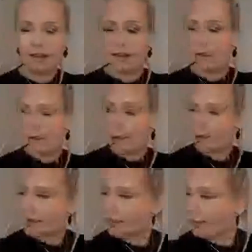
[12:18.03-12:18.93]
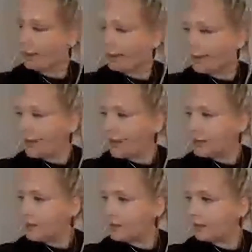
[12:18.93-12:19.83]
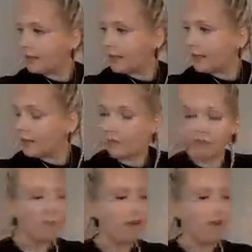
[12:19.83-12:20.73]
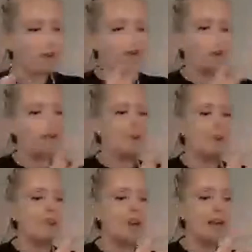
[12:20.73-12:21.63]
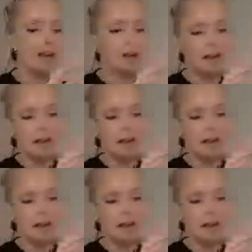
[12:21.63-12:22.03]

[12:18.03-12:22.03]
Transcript: And lastly, before I put this to dry,